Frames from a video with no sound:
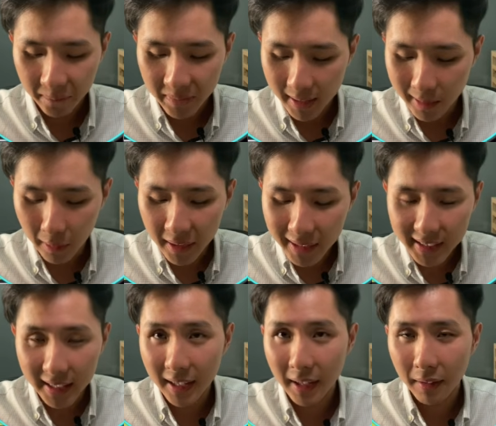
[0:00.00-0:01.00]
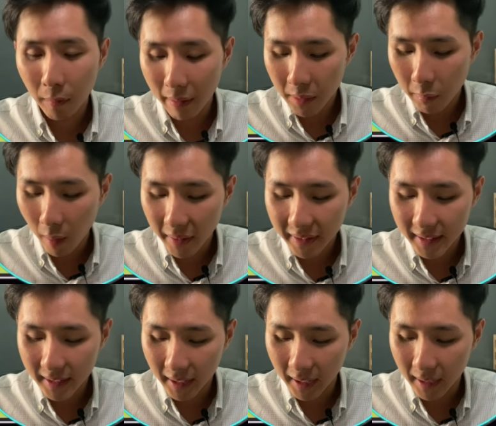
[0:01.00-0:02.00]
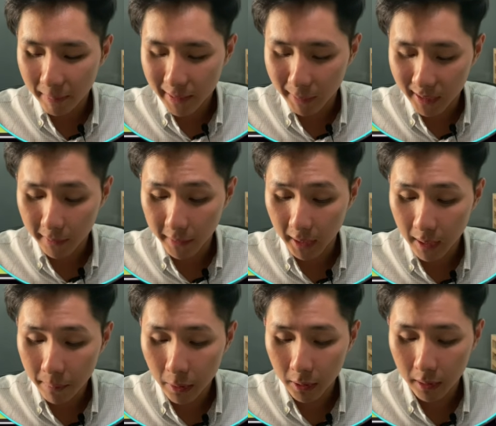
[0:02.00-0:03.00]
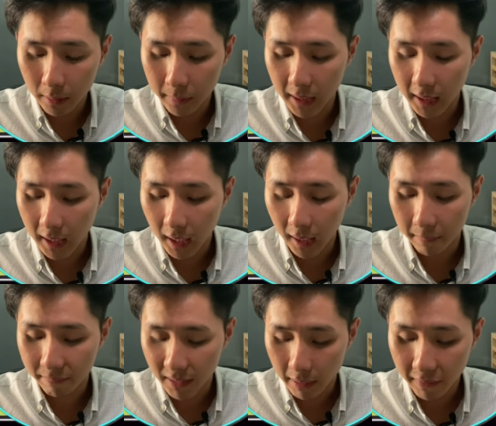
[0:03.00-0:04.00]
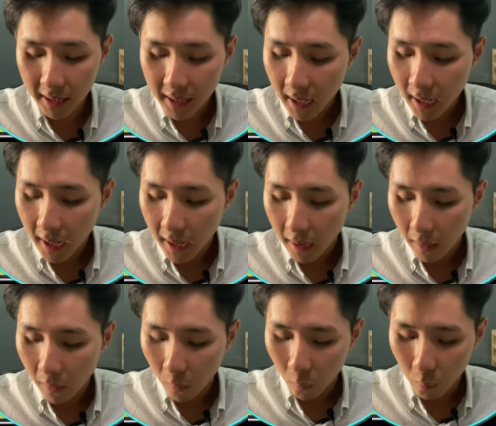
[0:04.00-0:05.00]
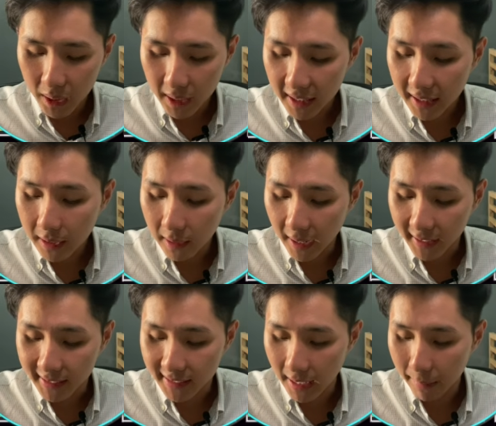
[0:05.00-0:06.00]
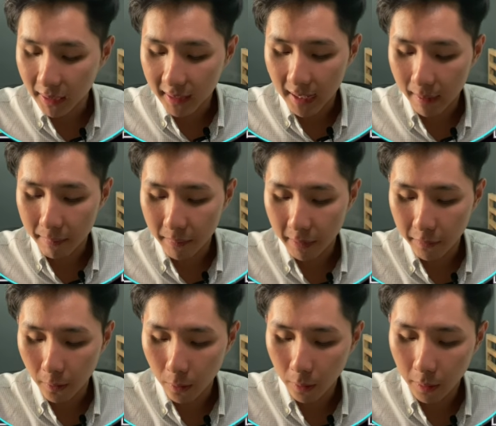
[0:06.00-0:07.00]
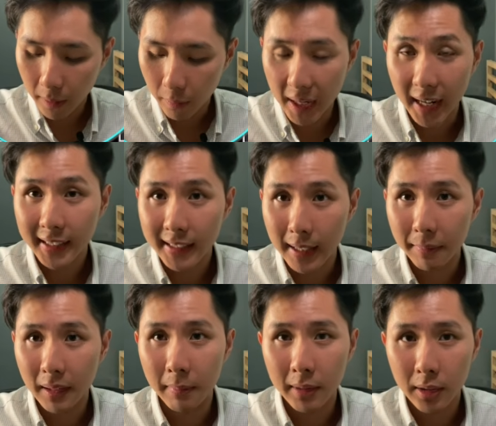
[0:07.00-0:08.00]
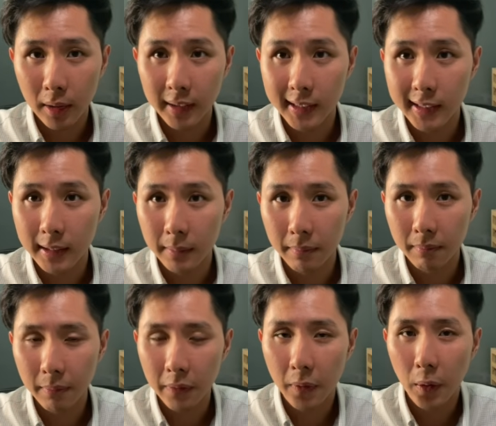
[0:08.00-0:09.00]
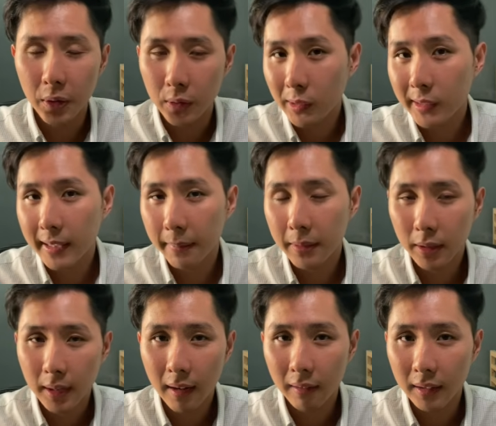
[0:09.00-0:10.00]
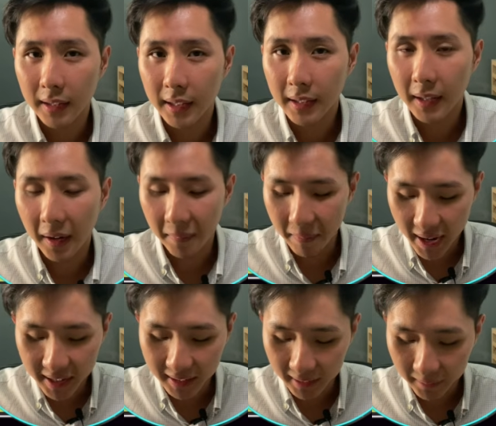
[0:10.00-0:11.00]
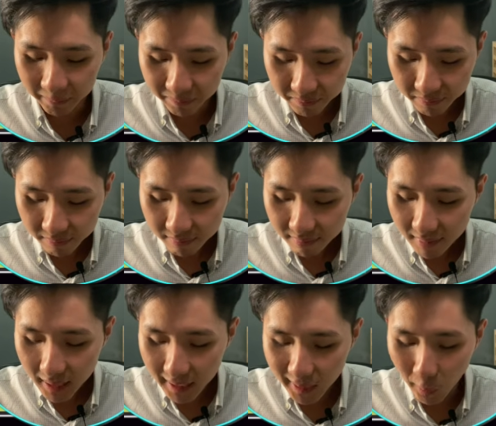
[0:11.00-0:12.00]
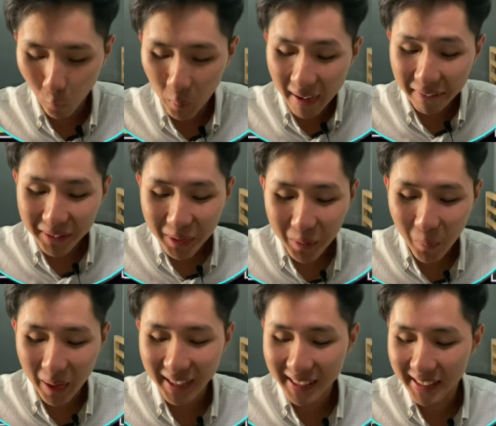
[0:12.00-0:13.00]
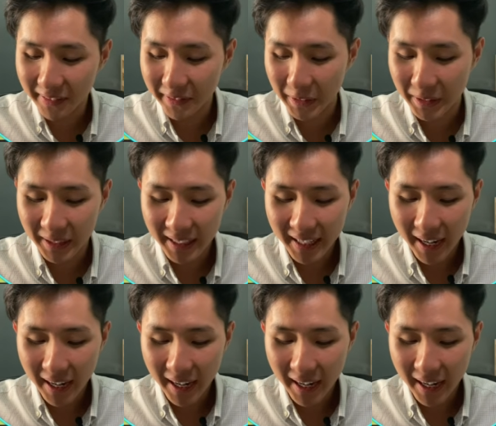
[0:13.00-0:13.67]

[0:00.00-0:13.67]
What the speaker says: So instead, when we want a specific input to be given, we need to examine them before we accept them into our system, before you use them to calculate anything. So we have two ways for